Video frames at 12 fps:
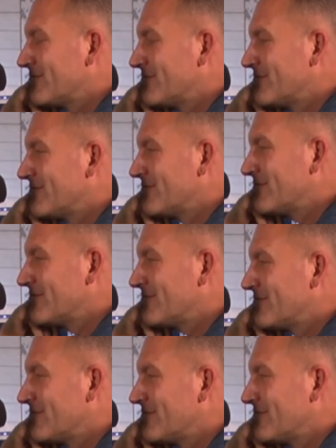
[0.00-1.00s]

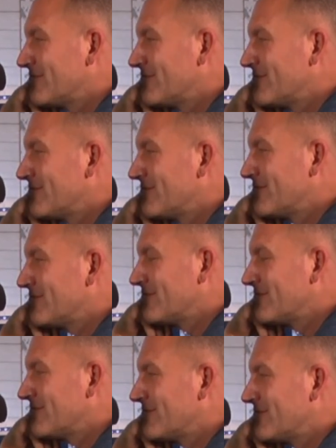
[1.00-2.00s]

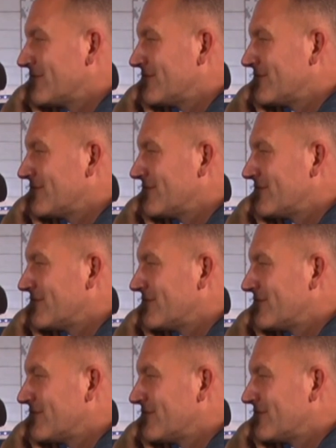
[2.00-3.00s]

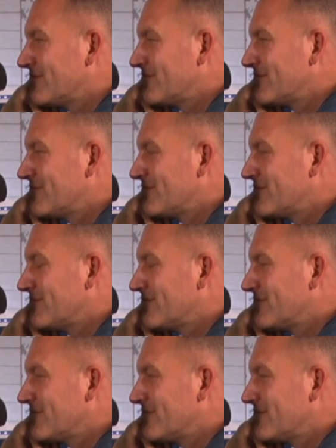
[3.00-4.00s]

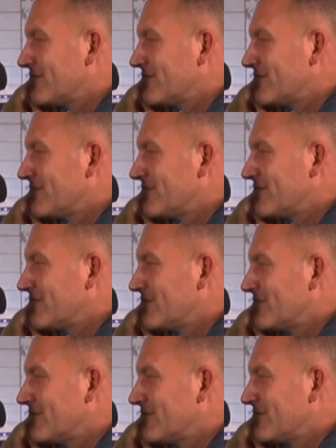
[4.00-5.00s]

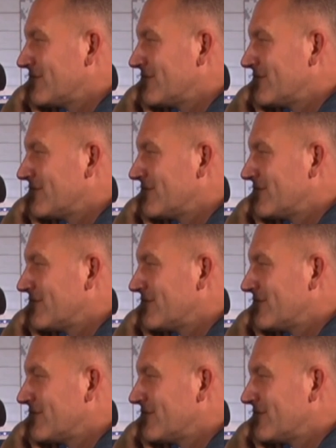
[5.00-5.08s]
(not speaking)